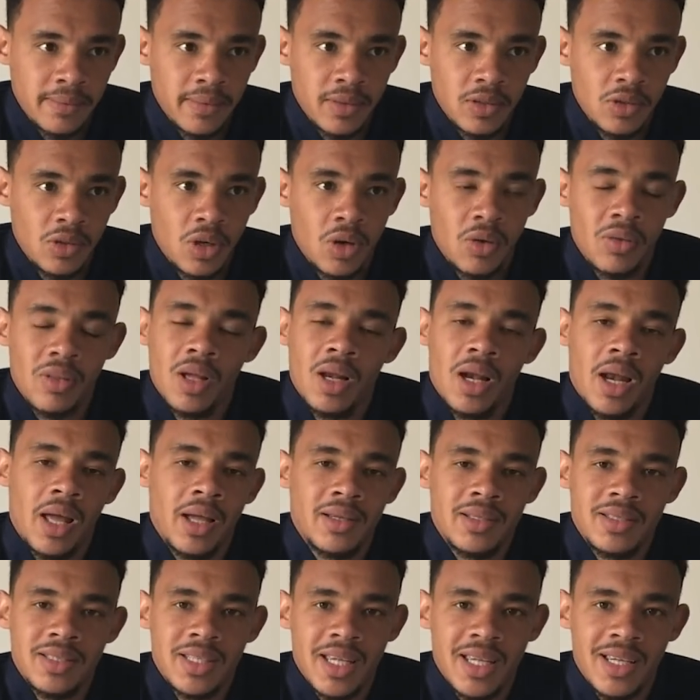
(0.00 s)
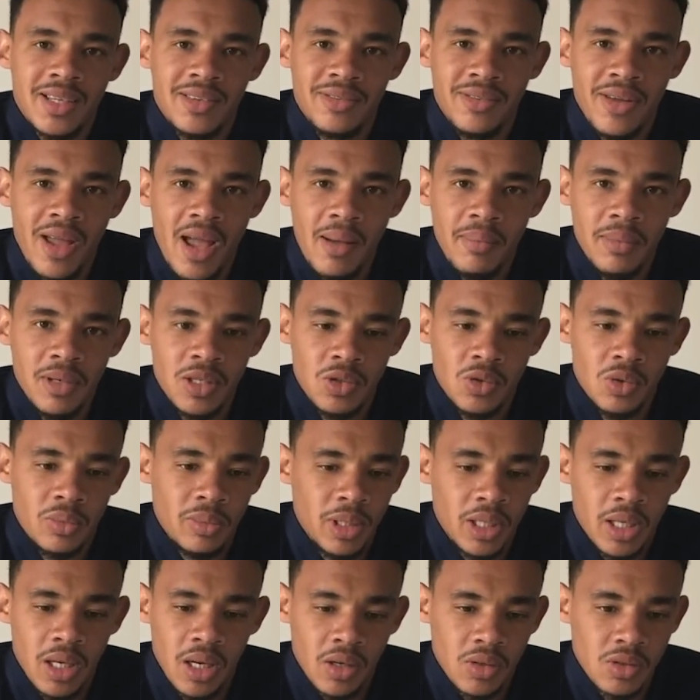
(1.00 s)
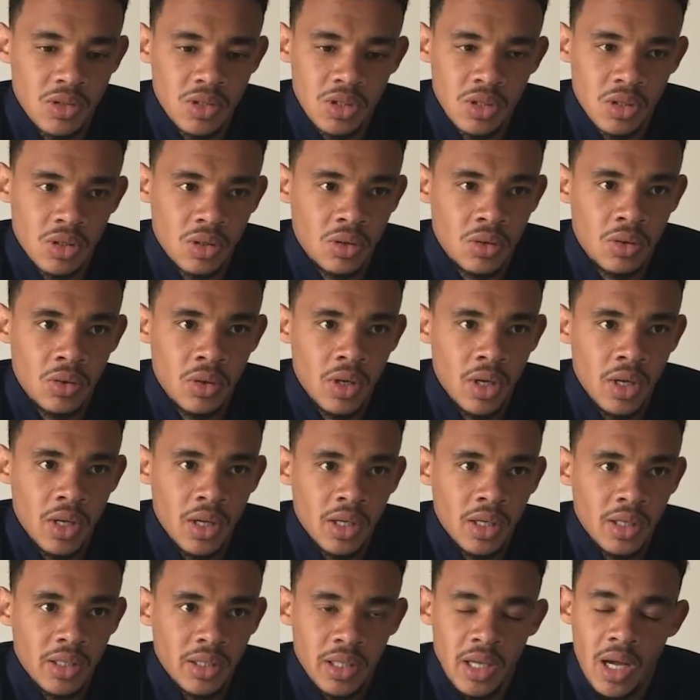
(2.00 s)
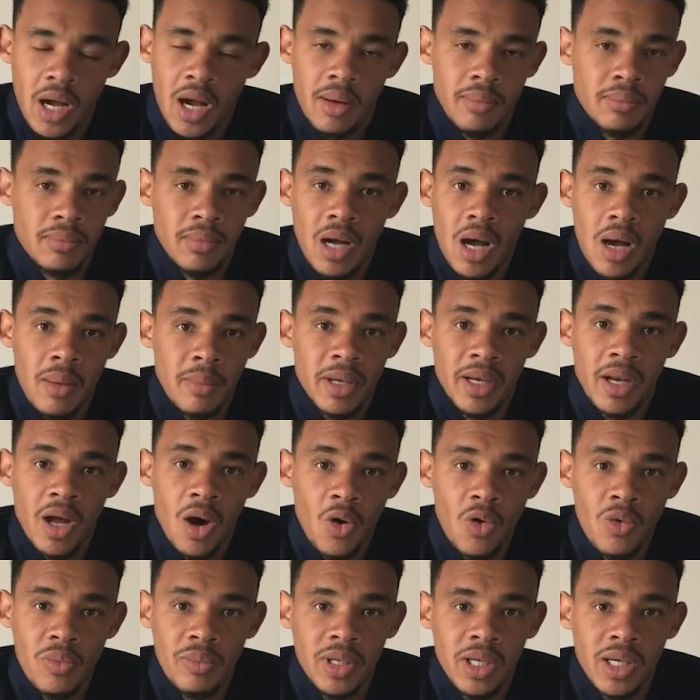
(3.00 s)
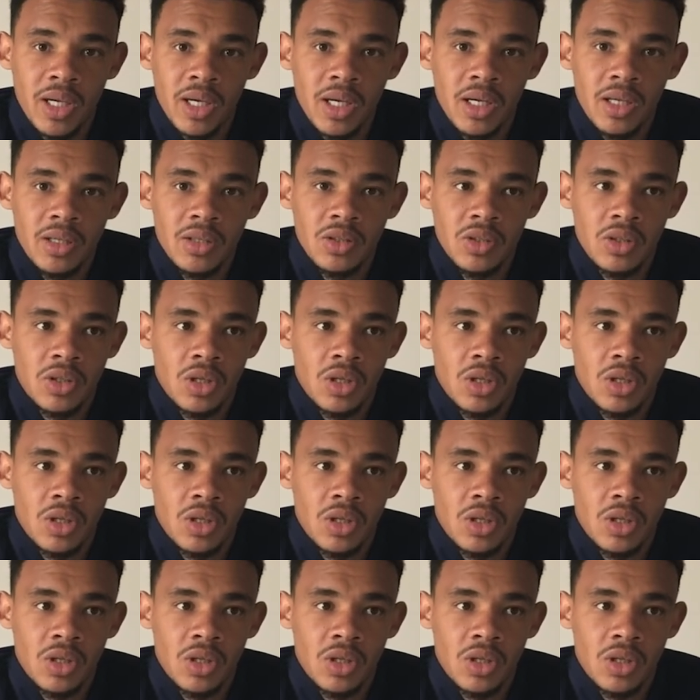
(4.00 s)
They're like second family to me now. So, yeah, I'm at home here.